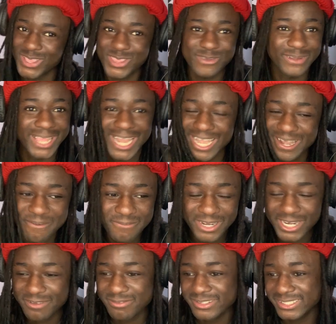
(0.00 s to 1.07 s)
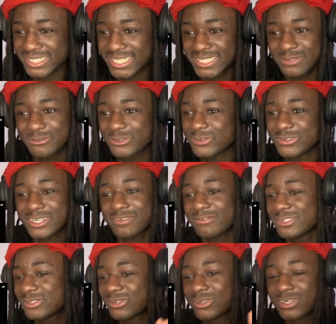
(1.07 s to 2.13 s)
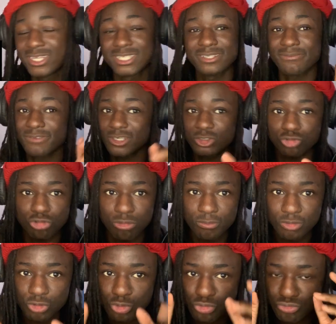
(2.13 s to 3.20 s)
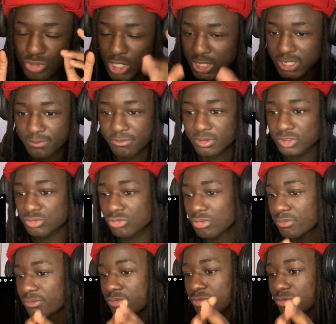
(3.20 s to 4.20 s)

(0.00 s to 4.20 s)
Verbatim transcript: You can never love this less. If you don't love this song, something is wrong with you. Something is wrong with